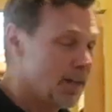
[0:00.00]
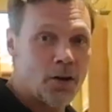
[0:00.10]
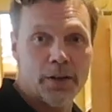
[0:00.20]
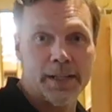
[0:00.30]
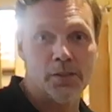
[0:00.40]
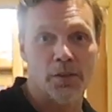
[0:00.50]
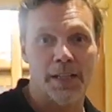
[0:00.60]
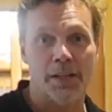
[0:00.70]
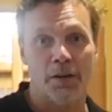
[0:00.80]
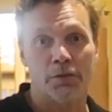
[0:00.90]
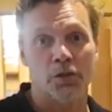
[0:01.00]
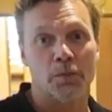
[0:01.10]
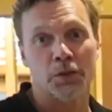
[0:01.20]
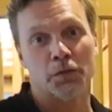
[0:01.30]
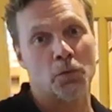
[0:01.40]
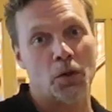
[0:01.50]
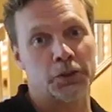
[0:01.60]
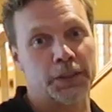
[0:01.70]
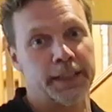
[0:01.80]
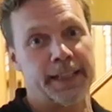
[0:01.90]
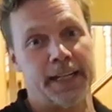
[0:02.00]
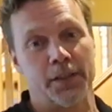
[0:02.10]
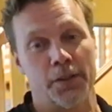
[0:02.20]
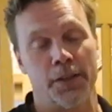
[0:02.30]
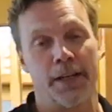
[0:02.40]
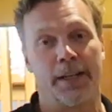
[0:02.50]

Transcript: Okay, so thank you so much for watching again another